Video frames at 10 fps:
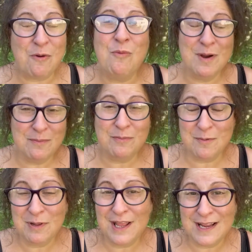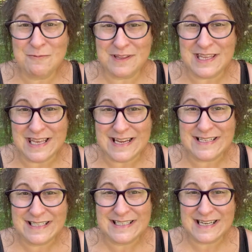We're we're playing with
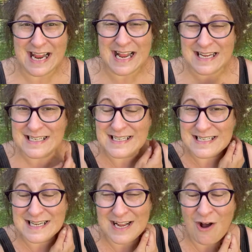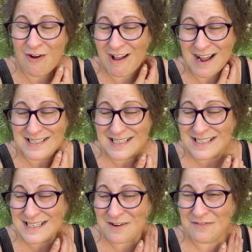yeast and all kinds of
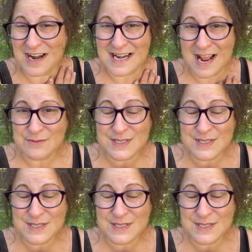stuff right now.